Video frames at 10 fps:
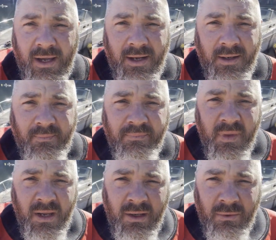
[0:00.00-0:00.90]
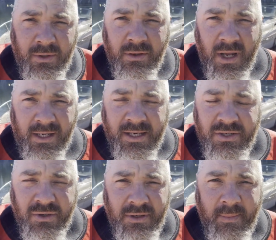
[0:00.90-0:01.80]
Um, we do got an
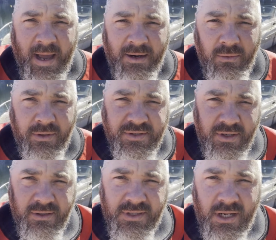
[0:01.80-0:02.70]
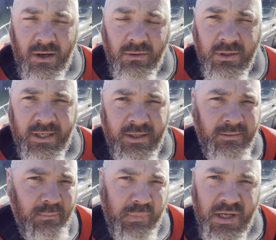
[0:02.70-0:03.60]
issue in the back where the stern's got a hole in
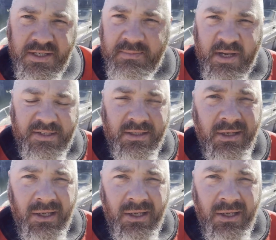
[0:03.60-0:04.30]
it, plug's missing.